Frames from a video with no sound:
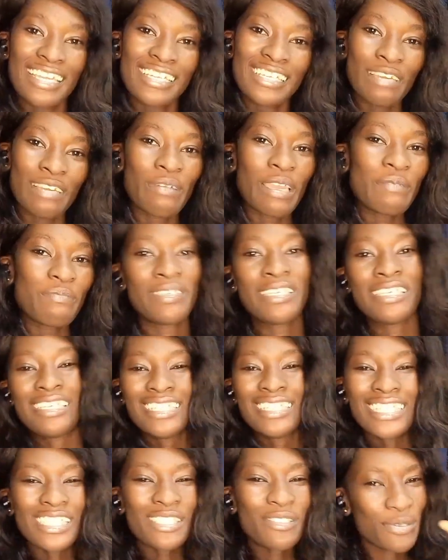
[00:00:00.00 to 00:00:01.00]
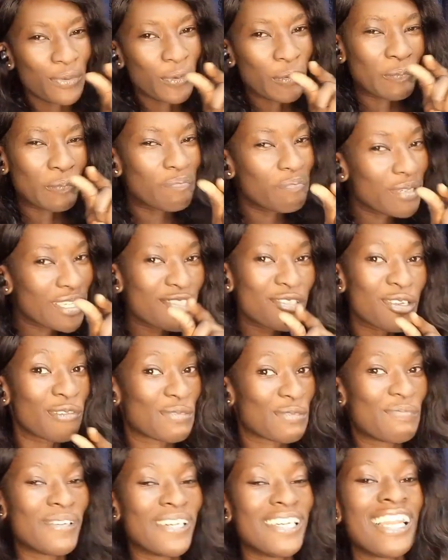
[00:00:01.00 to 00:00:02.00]
there might be little bits of
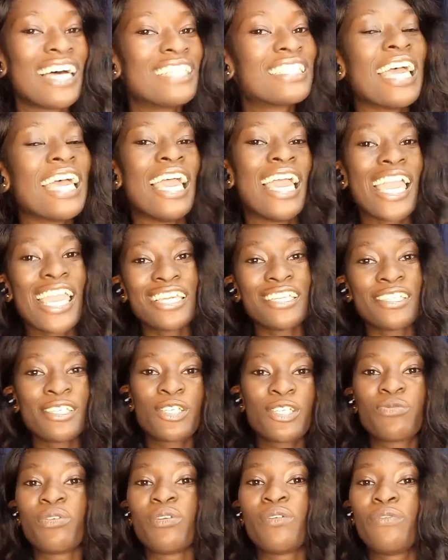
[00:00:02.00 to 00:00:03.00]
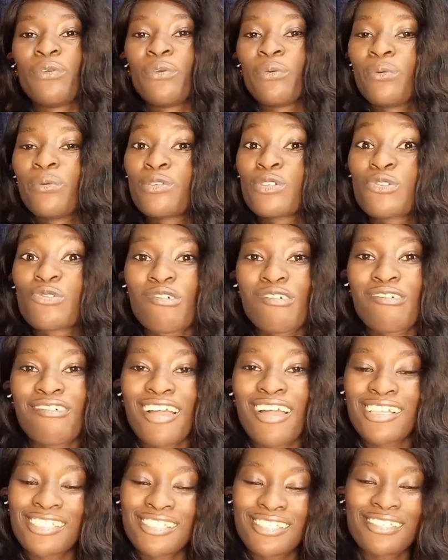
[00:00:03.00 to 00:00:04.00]
spoilers in this review stroke
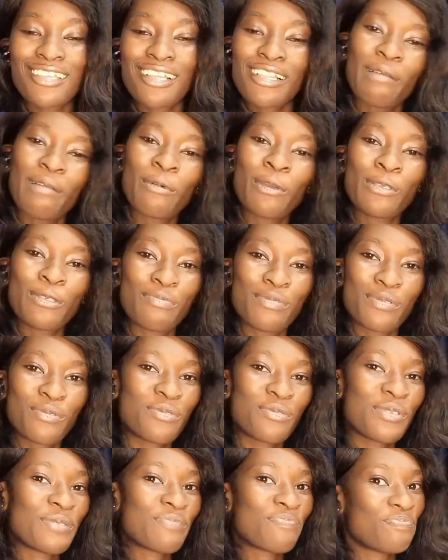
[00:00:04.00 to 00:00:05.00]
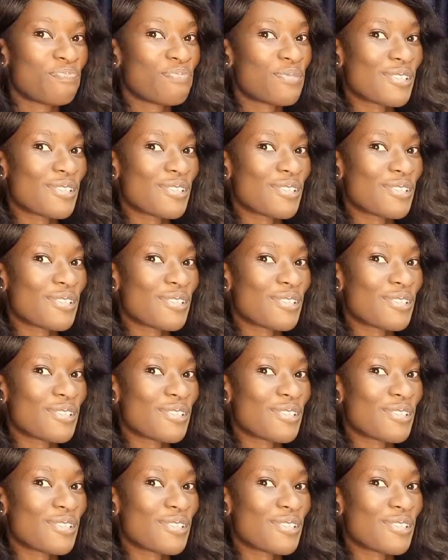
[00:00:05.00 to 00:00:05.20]
rant that I'm going to be doing.